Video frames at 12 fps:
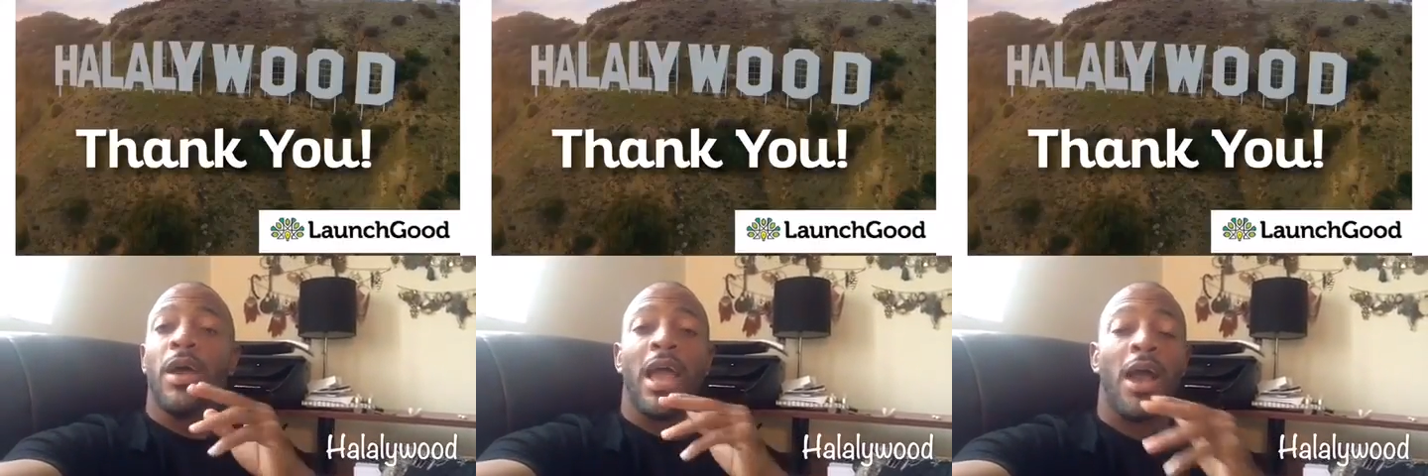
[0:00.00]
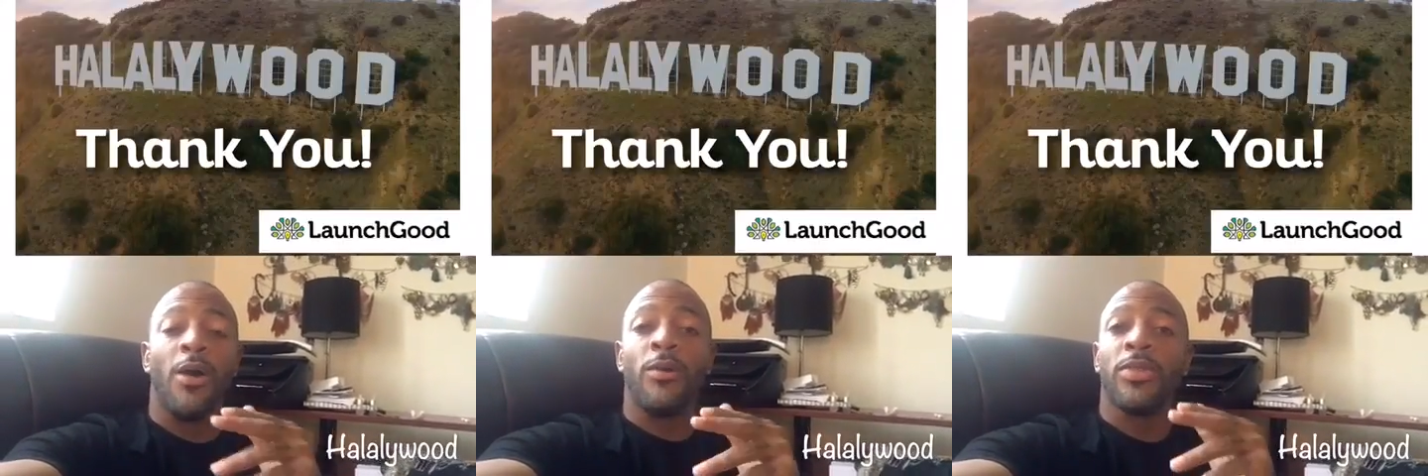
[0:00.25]

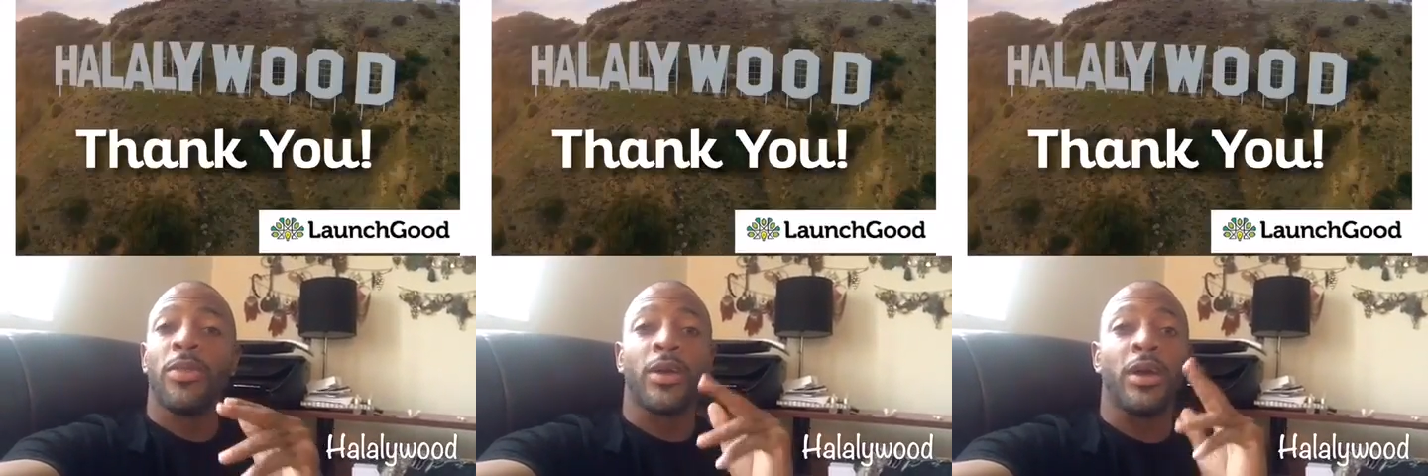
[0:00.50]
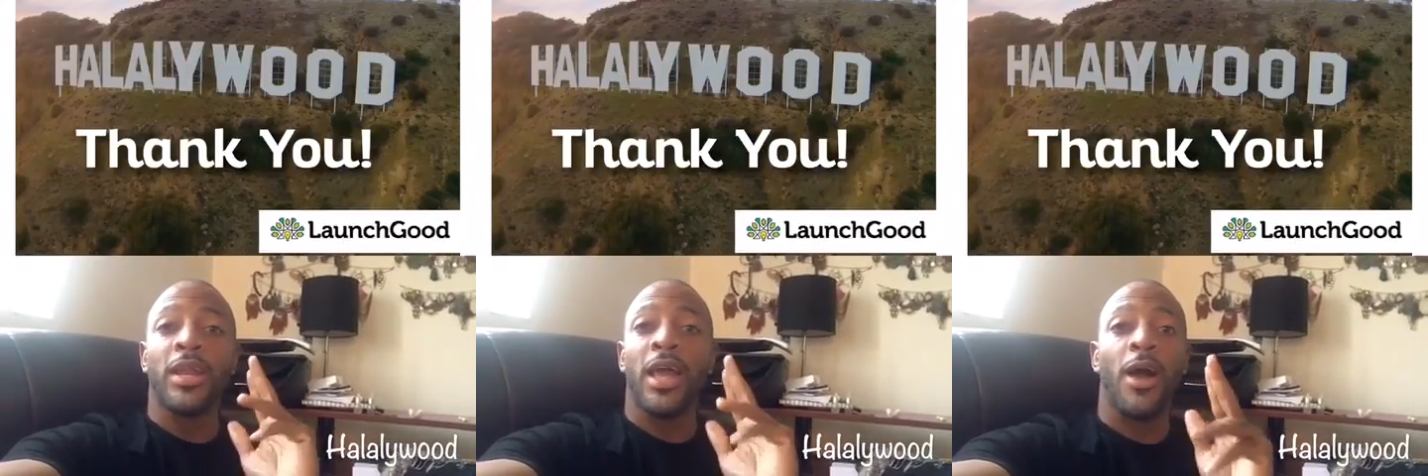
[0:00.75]
health,
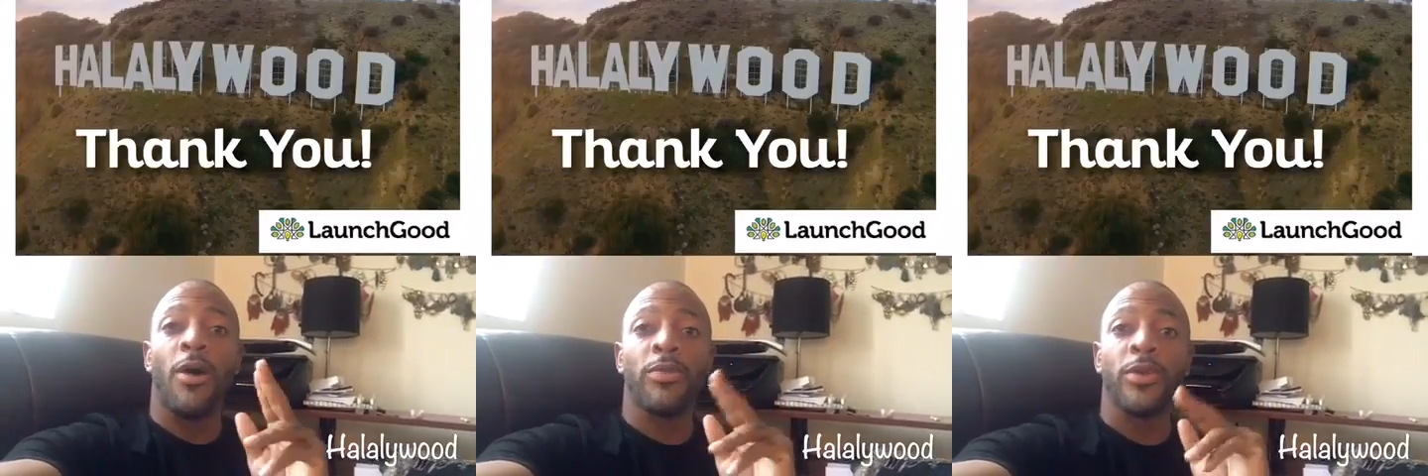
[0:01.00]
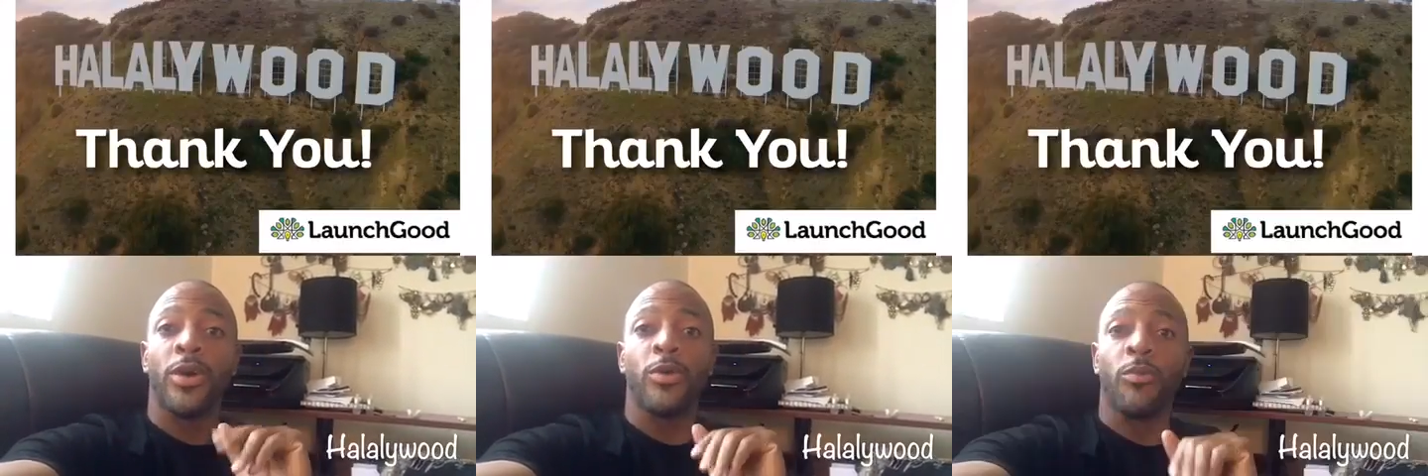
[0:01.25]

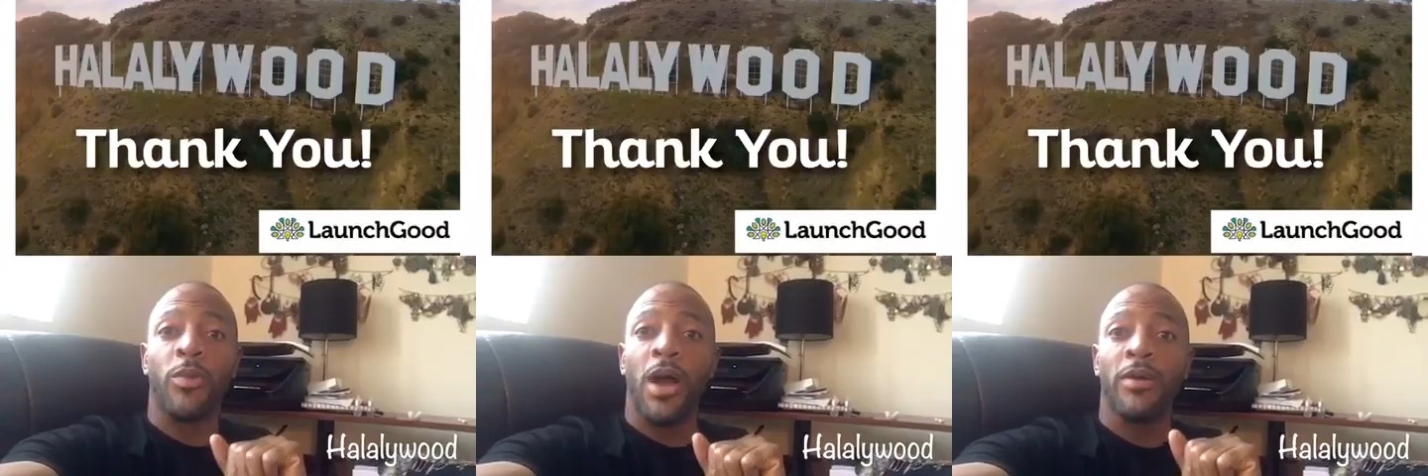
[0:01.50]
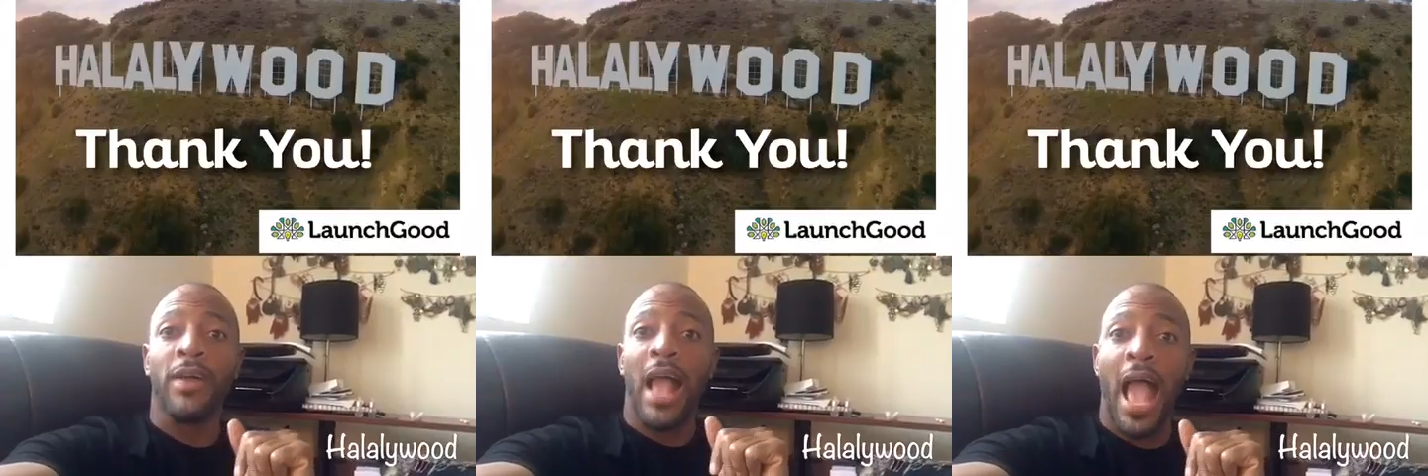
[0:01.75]
good
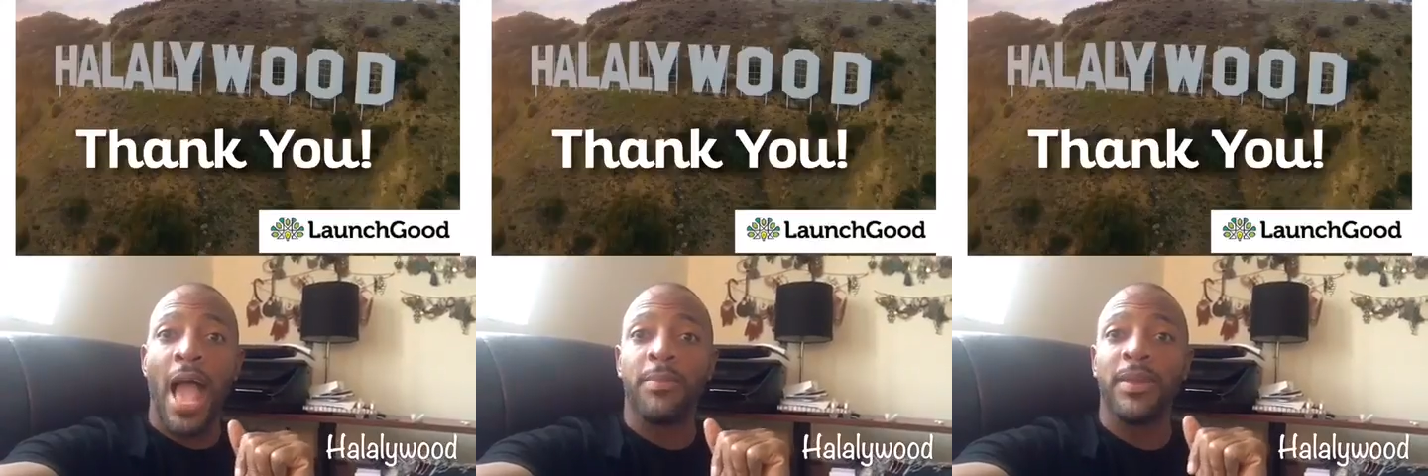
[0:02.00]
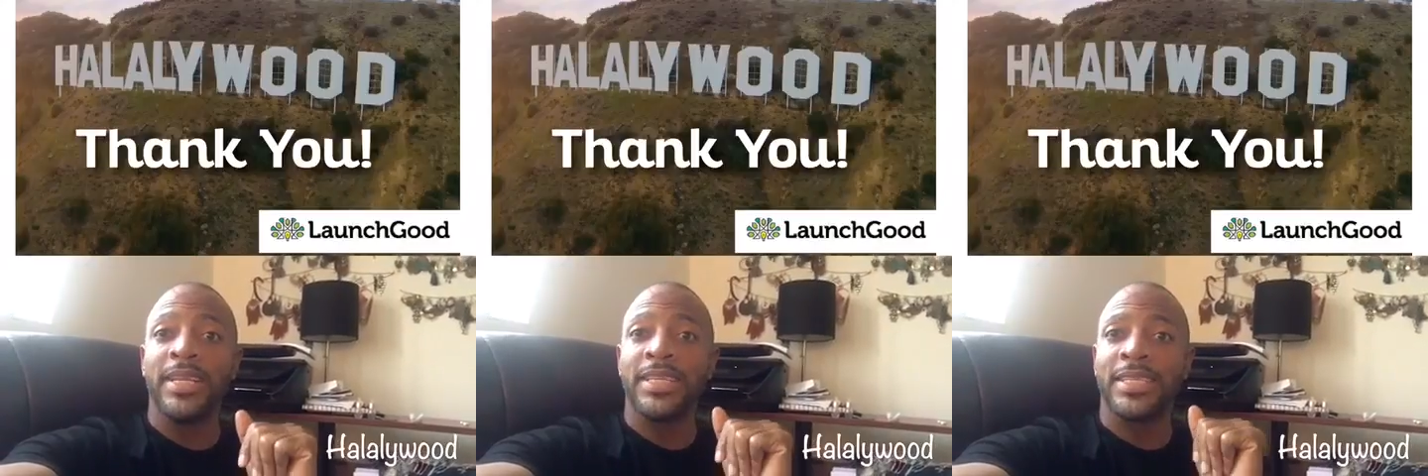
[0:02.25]
wealth,
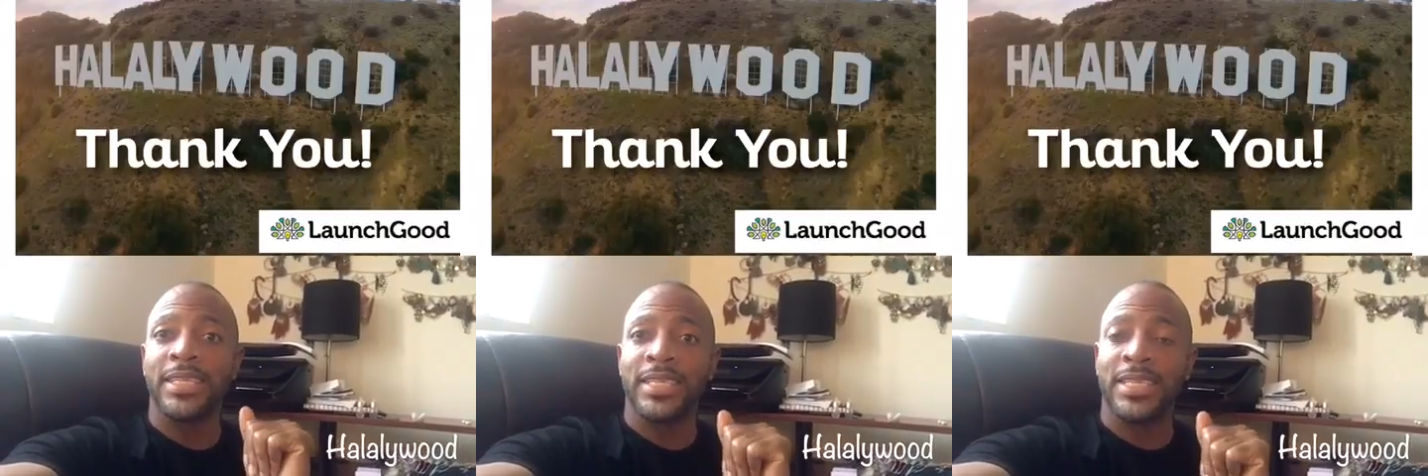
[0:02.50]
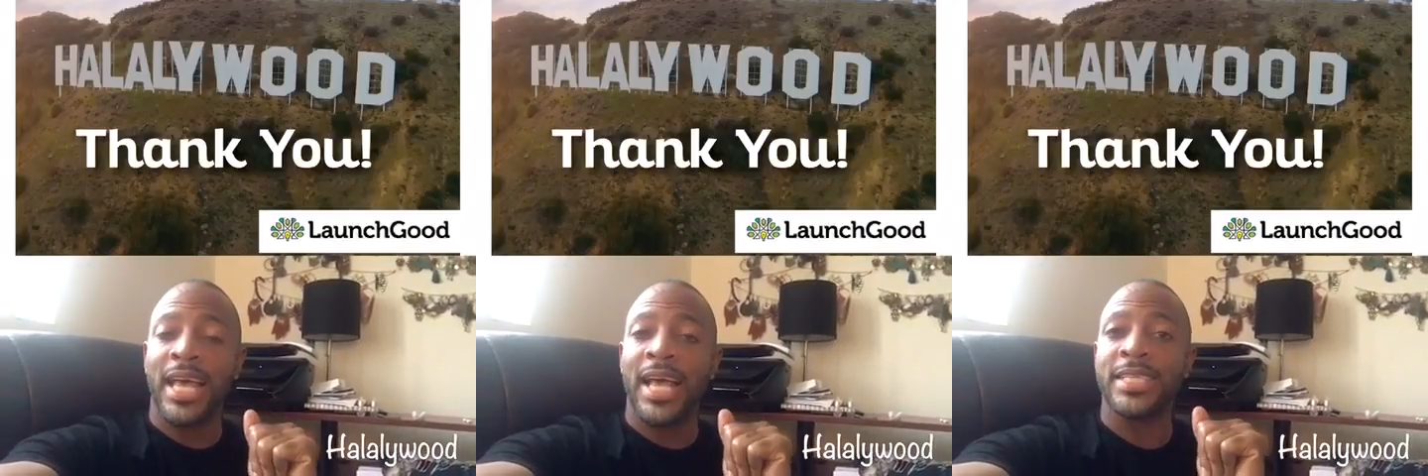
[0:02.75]
happiness,
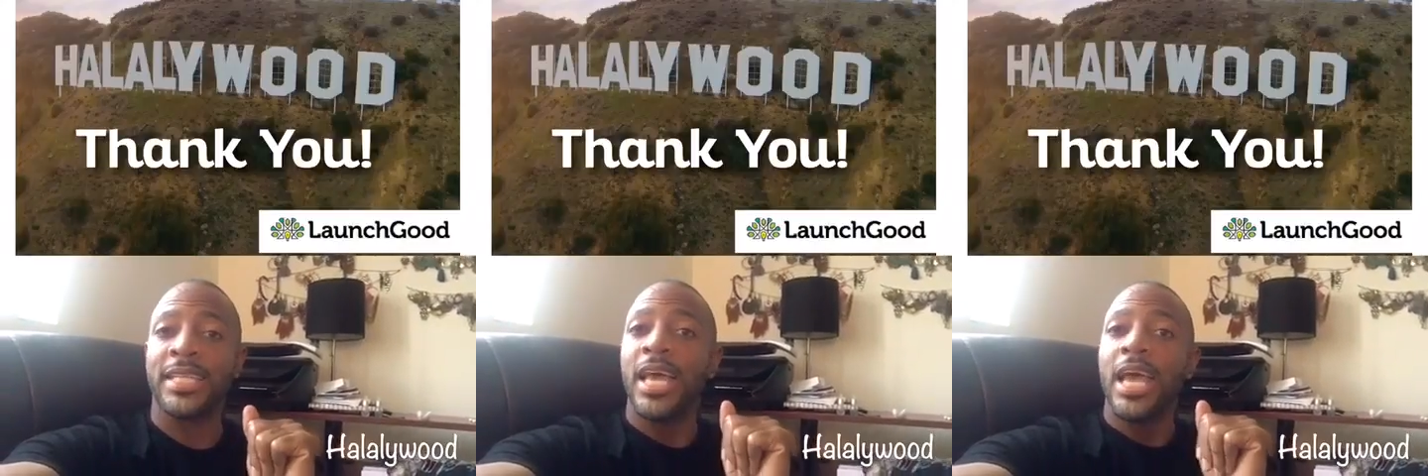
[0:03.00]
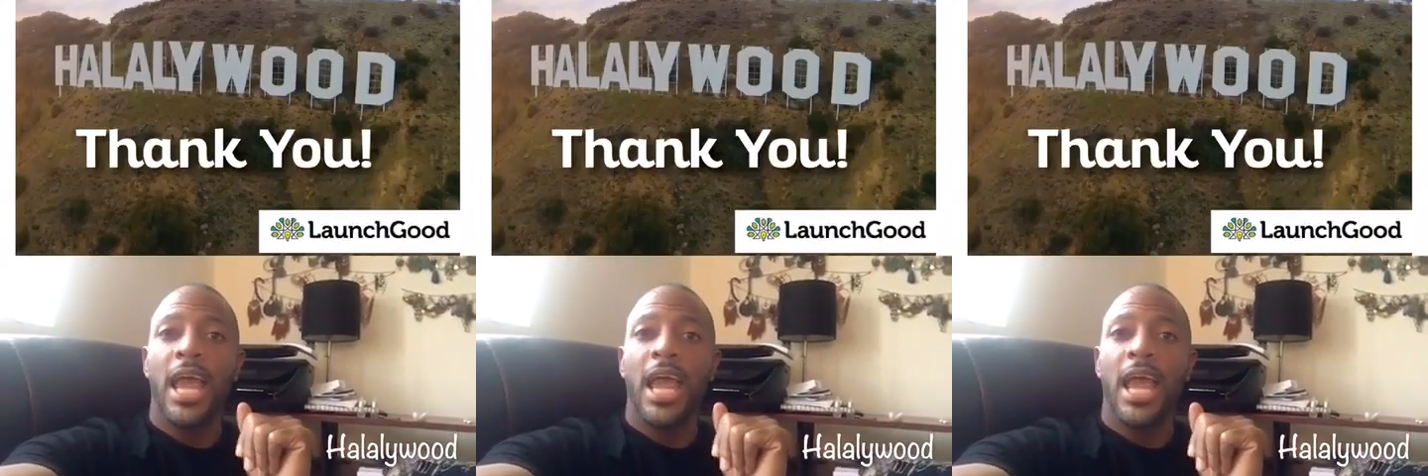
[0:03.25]
success,